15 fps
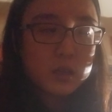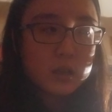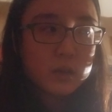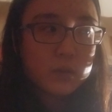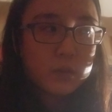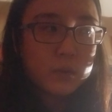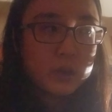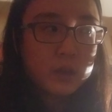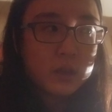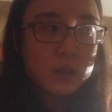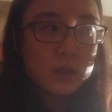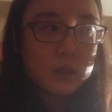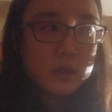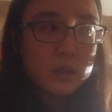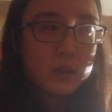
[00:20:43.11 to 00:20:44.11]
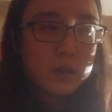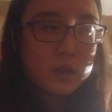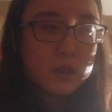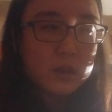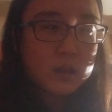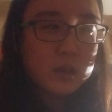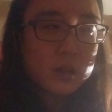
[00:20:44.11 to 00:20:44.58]
we
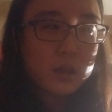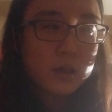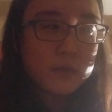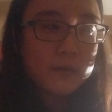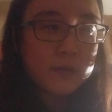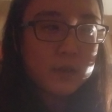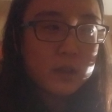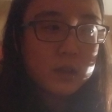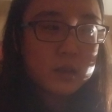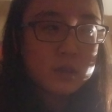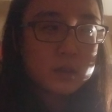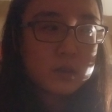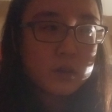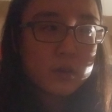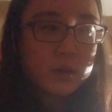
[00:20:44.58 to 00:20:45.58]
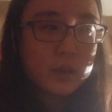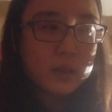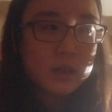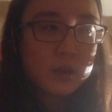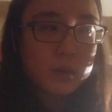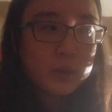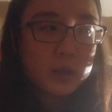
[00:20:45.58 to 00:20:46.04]
love is knowing
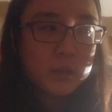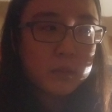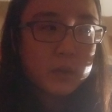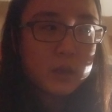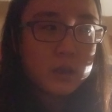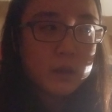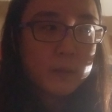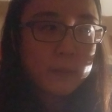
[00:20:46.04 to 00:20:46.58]
that we can be.